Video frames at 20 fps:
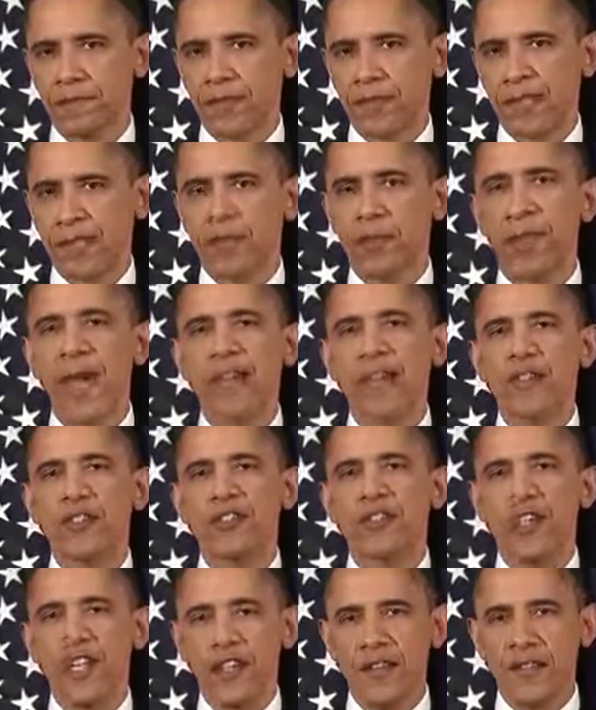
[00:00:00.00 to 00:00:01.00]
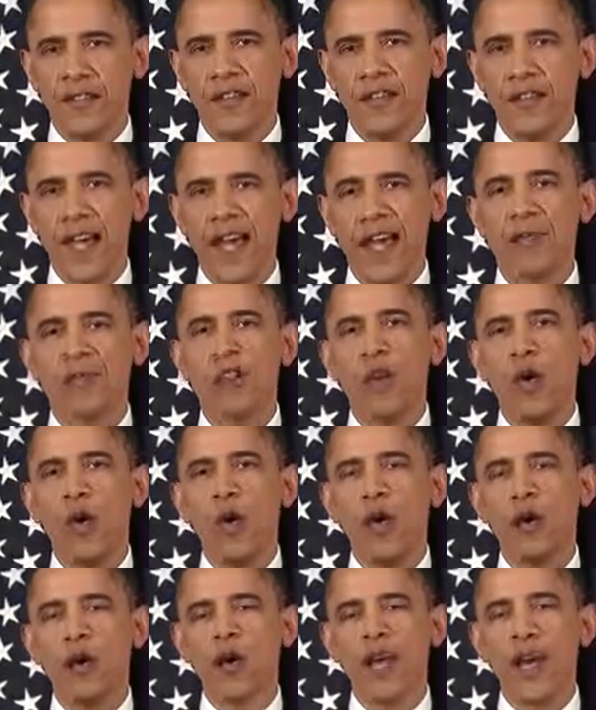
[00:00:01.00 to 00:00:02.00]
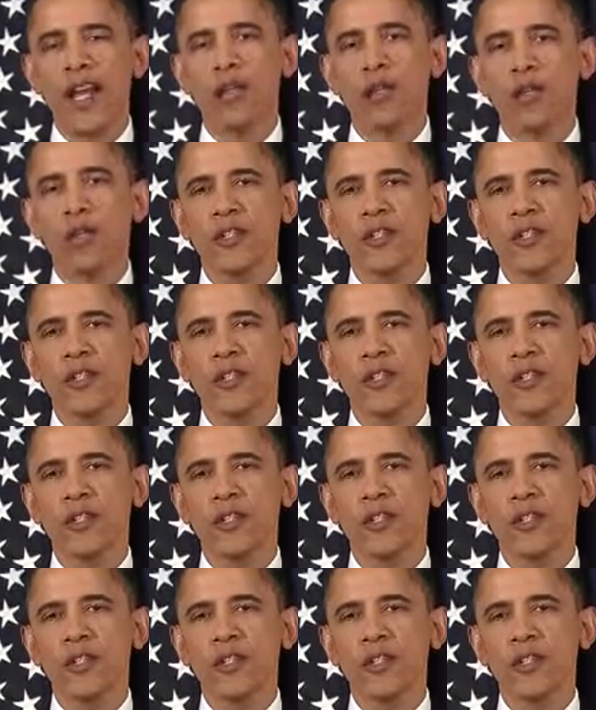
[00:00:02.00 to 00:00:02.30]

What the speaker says: As Commander-in-Chief, I have no greater